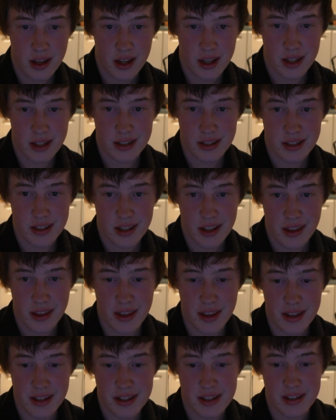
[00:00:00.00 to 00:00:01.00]
is
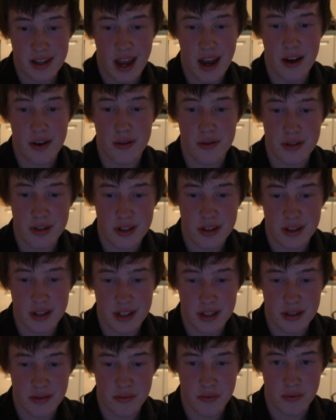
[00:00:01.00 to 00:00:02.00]
this sound,
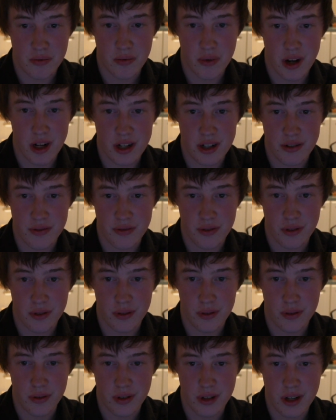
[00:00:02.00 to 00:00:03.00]
this
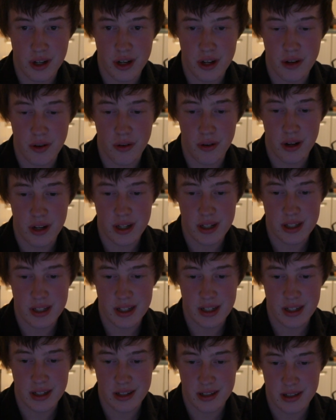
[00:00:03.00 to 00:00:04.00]
wonderful,
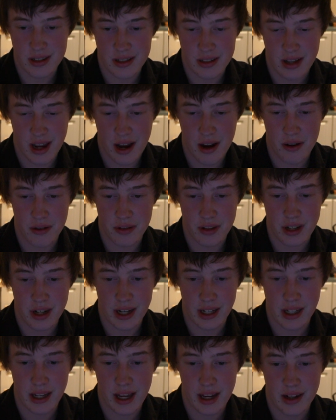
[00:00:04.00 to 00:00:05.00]
noisy sound that
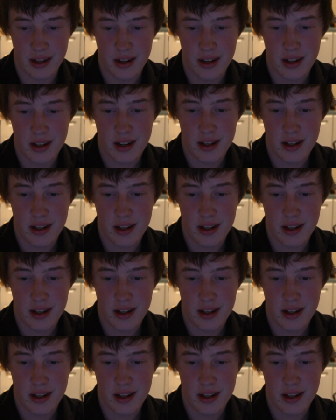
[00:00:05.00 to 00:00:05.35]
I get